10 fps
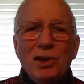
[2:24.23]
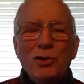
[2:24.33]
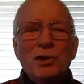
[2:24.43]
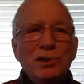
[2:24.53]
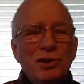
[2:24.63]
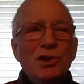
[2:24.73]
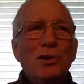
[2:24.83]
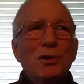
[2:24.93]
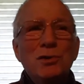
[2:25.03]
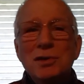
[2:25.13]
You can
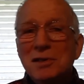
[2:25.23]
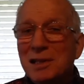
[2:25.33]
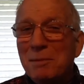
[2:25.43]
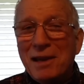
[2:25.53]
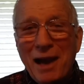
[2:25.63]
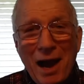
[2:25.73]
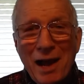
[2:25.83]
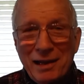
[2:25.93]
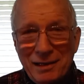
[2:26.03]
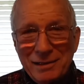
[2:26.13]
choose to be
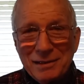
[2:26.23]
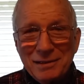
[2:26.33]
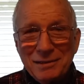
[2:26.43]
kind